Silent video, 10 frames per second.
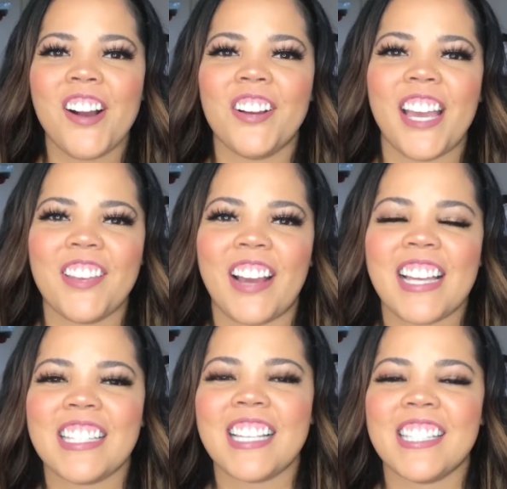Okay you
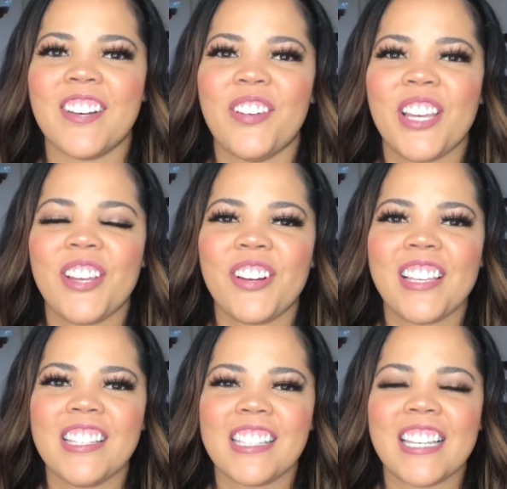guys, so here
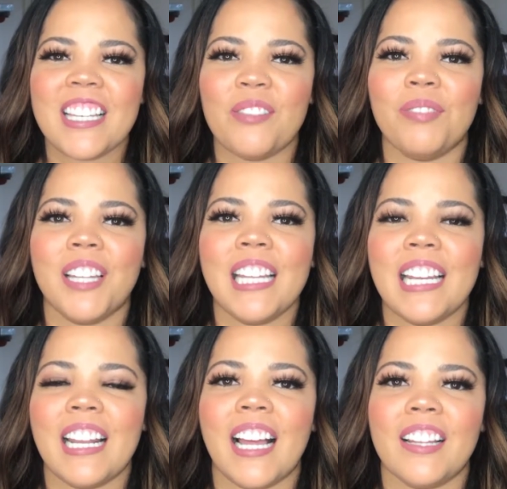is the
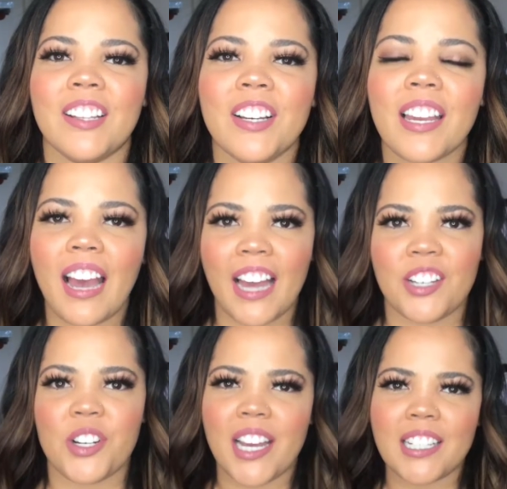completed look. I
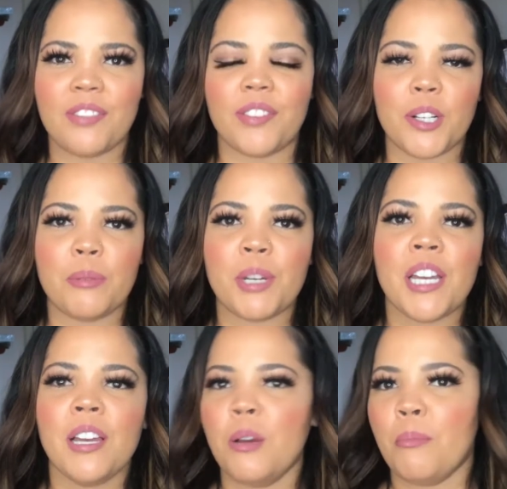tried to film
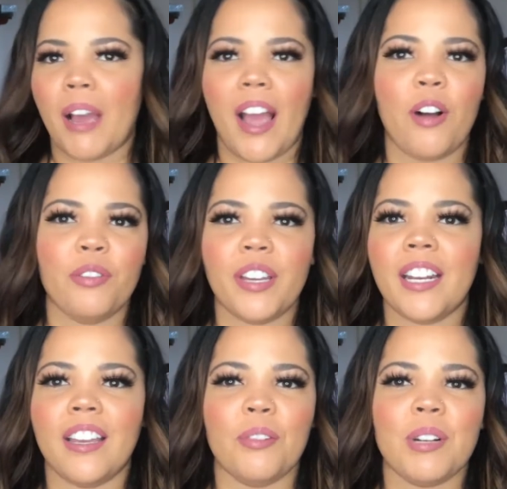my outfit.
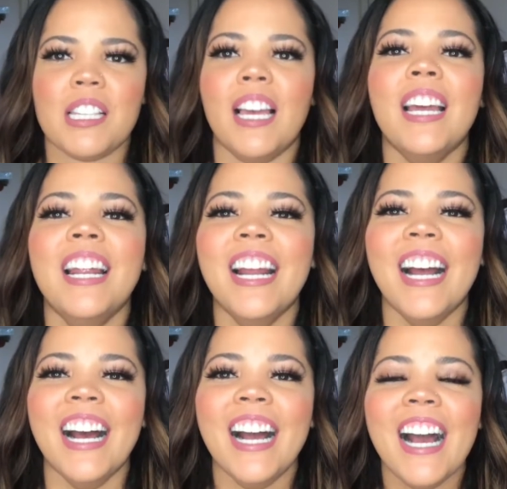It was
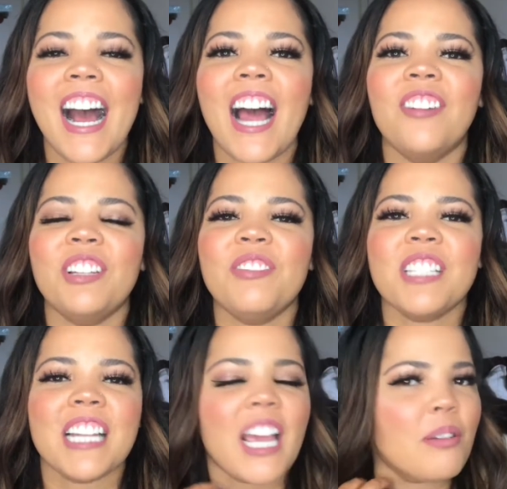I really
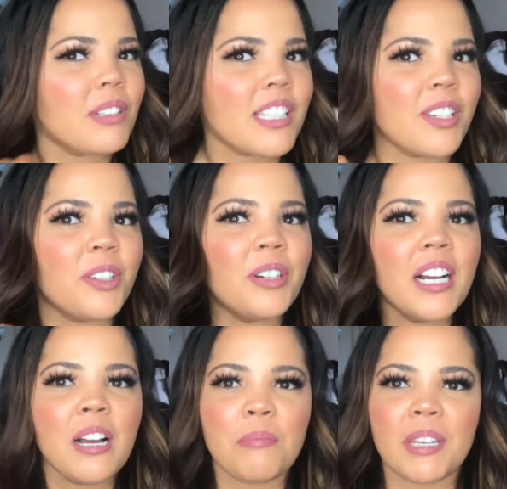wasn't able to
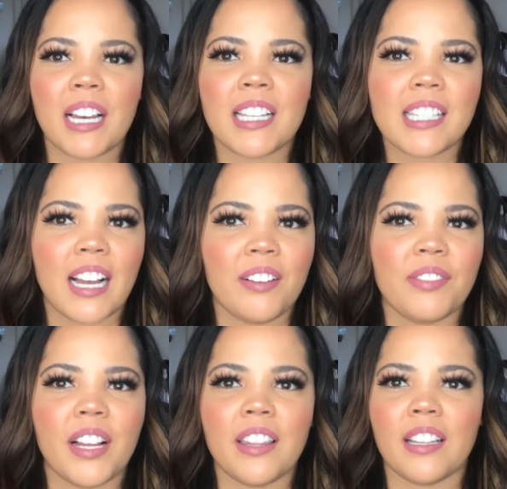because of
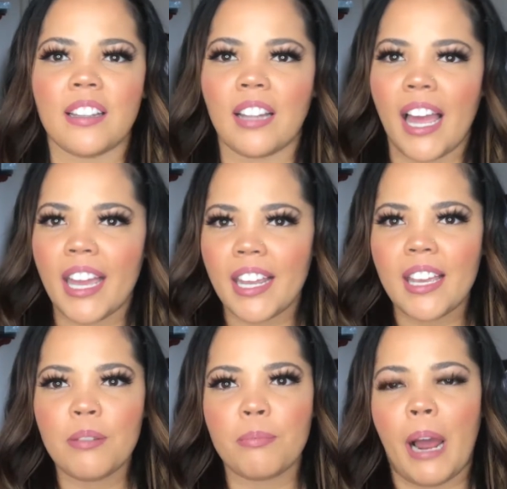the
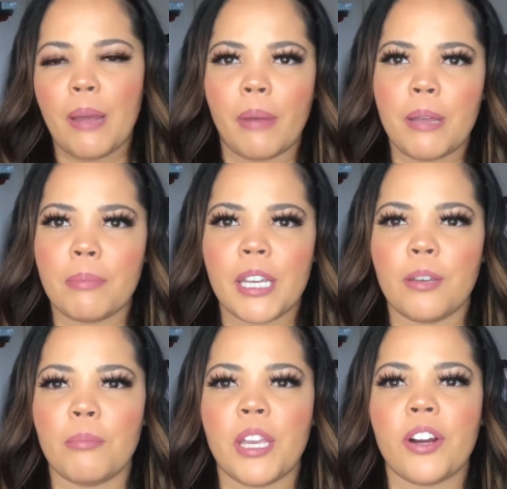lighting by my big
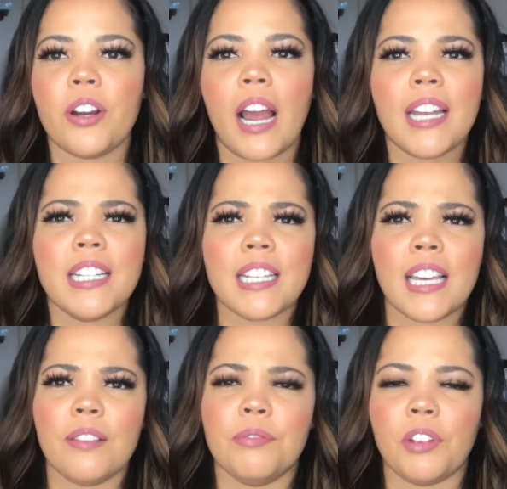mirror. I need to get a
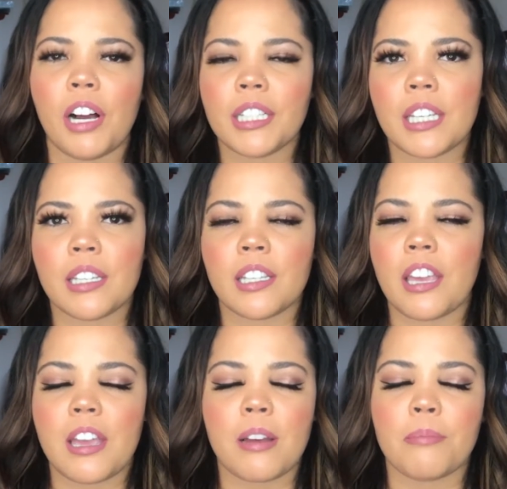vlogging
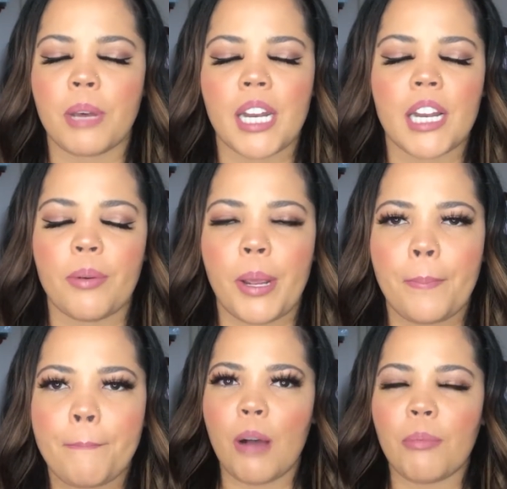cam, but anyway. I'll
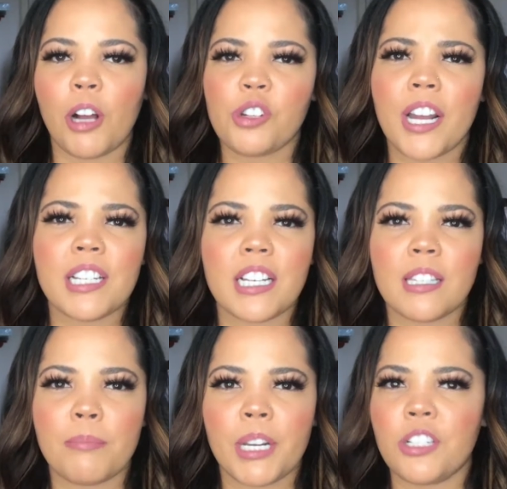try to take some pictures
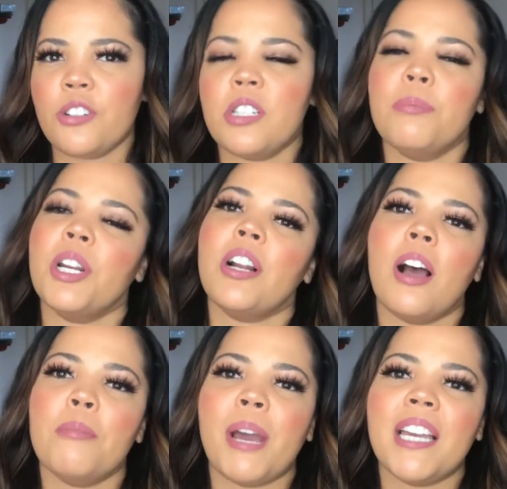to put it on my
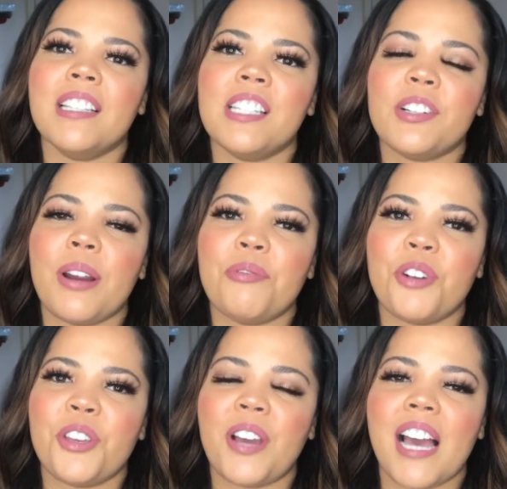Instagram for you guys
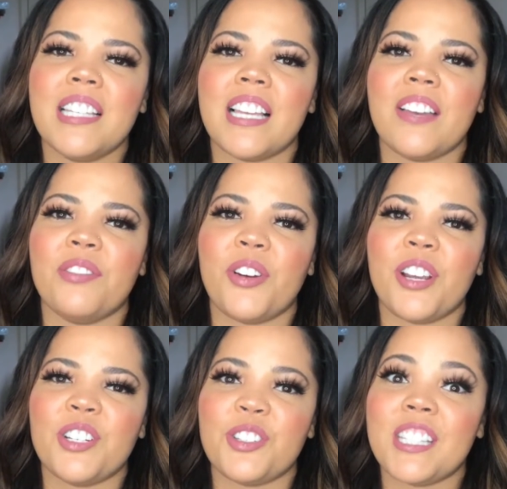if you're interested
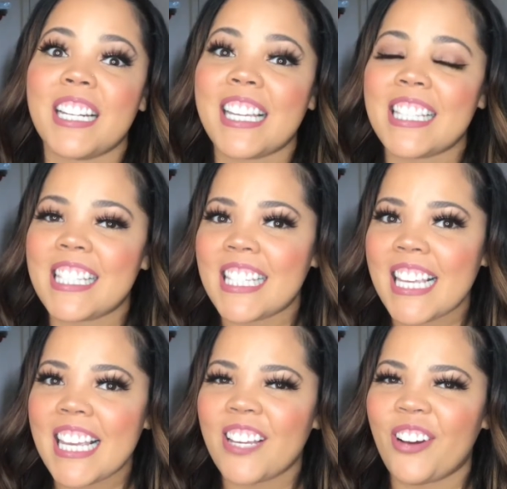in seeing. Go ahead
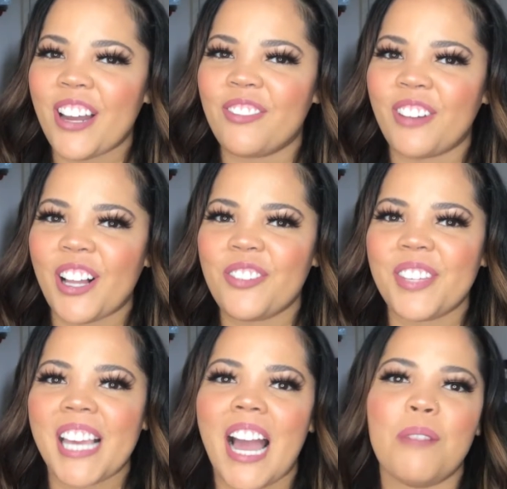and follow me at
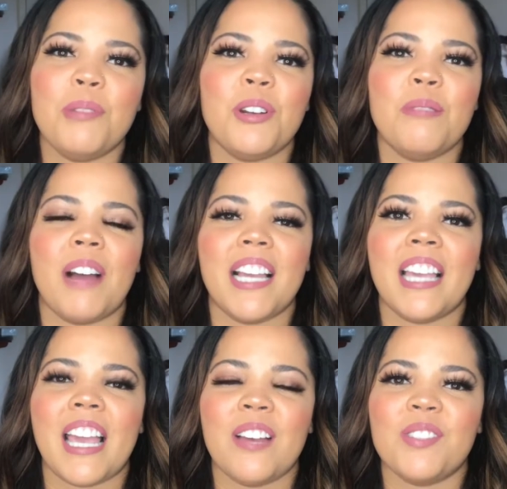Beauty by Cam's
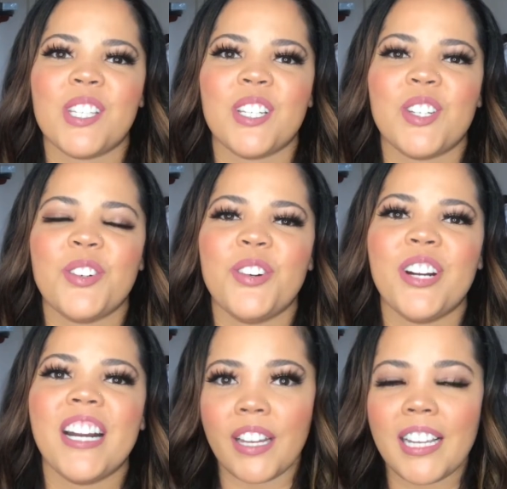Couture.
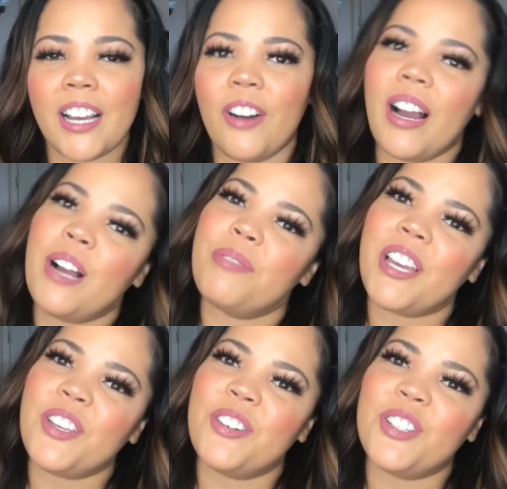That you enjoyed it.
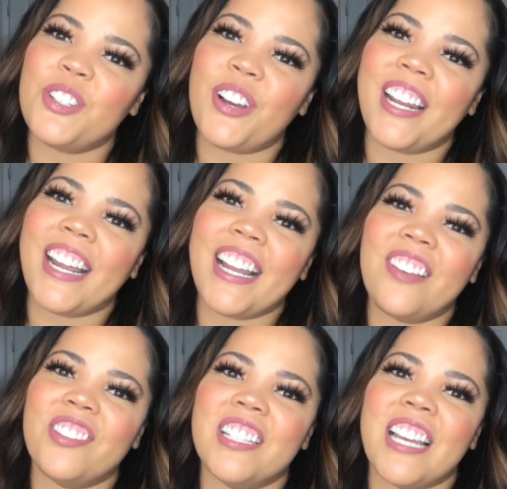If you did, be sure
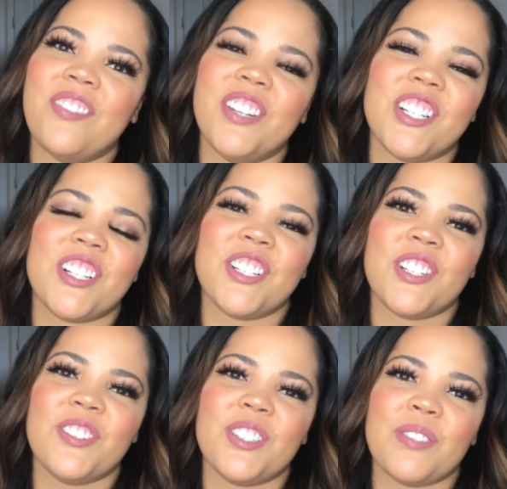to
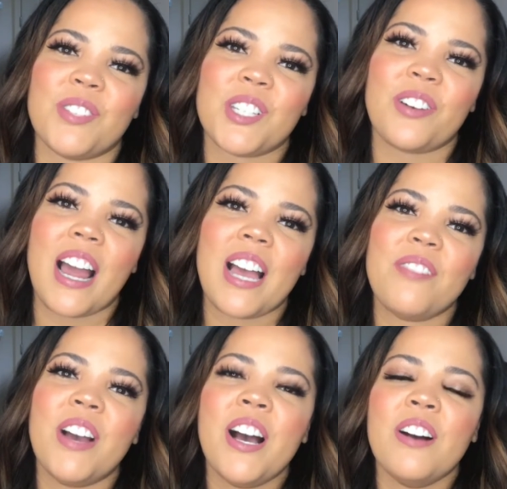subscribe. Follow me
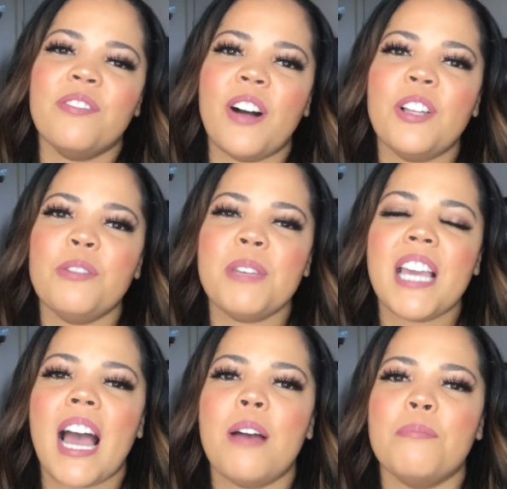at Beauty by
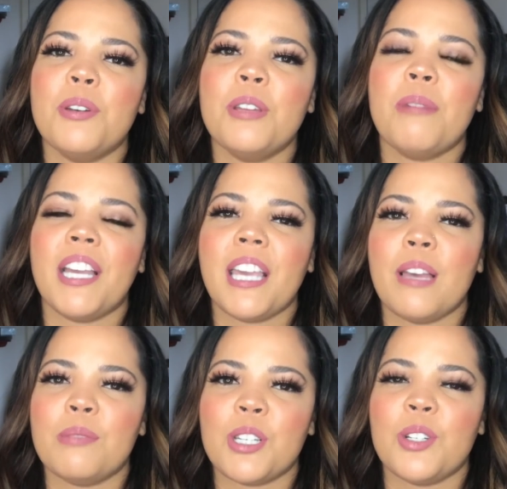Cam's Couture on
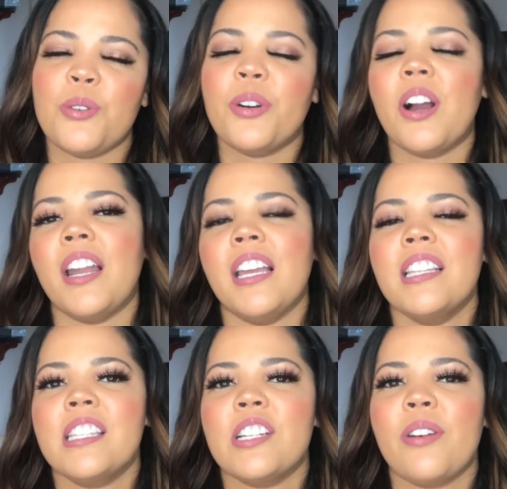Instagram
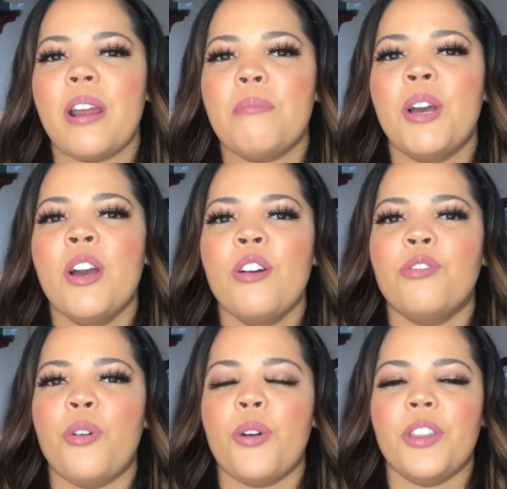for the
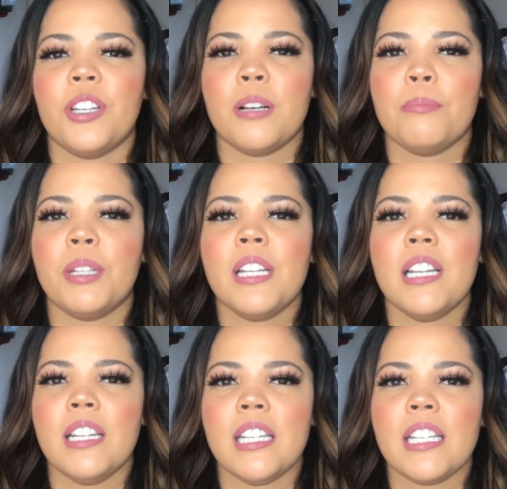complete details on my
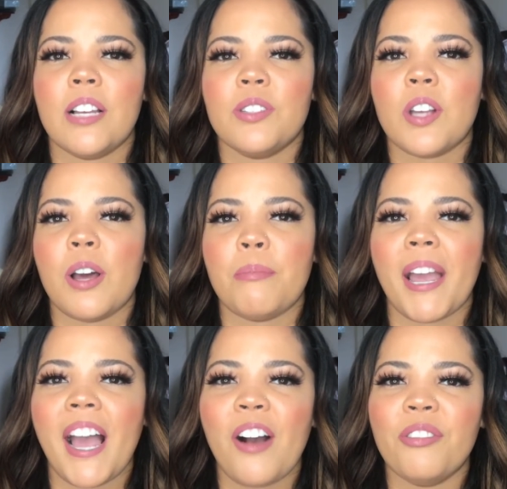outfit. And until
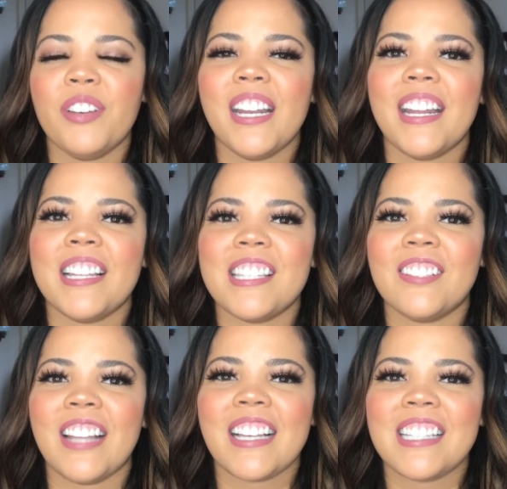next time,
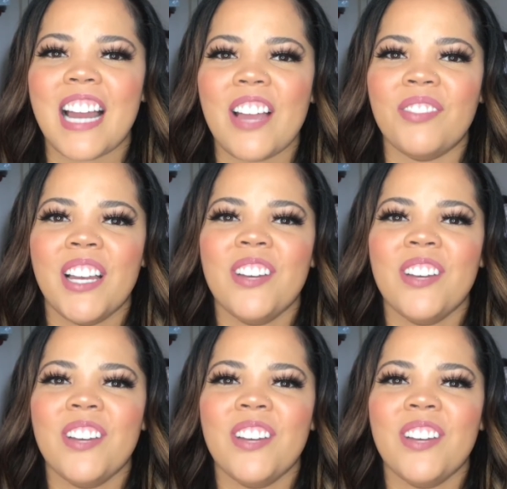bye guys!